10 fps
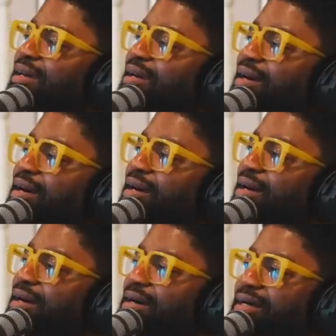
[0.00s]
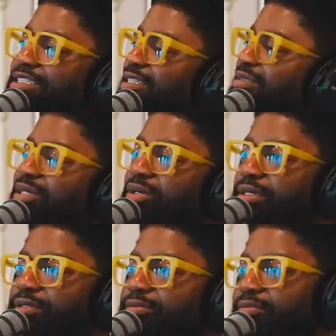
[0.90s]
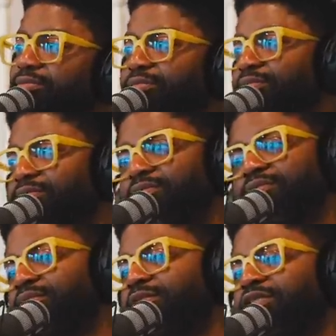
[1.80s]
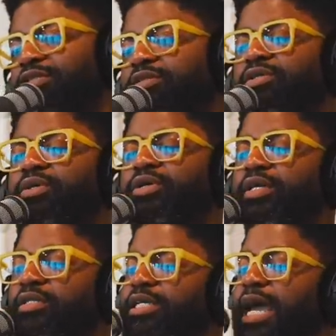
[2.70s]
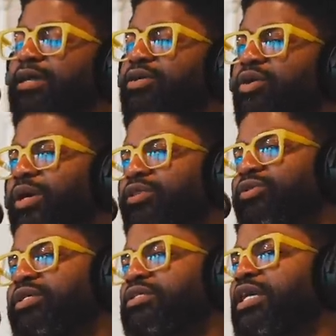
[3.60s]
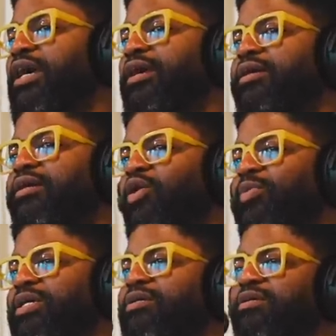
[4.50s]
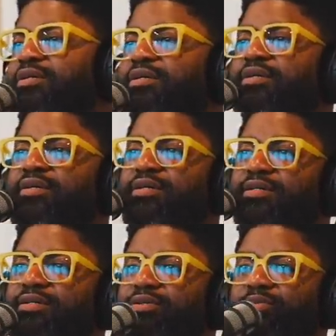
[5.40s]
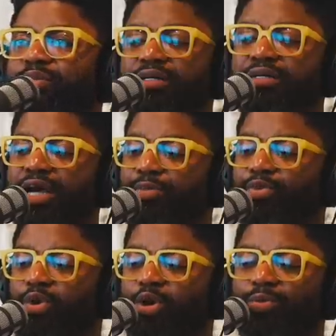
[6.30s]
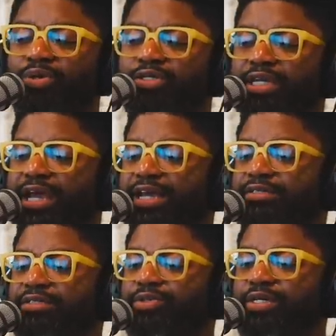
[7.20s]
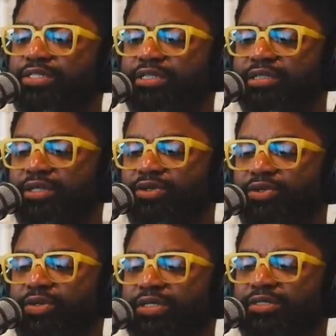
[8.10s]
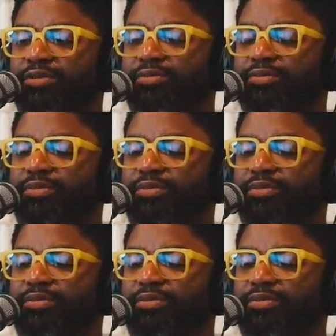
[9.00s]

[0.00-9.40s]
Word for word: Oh, just do it. Just do it. You're going to have to Nike your way through this thing, homie. But I'm the wrong person to ask this question and think you're going to get some,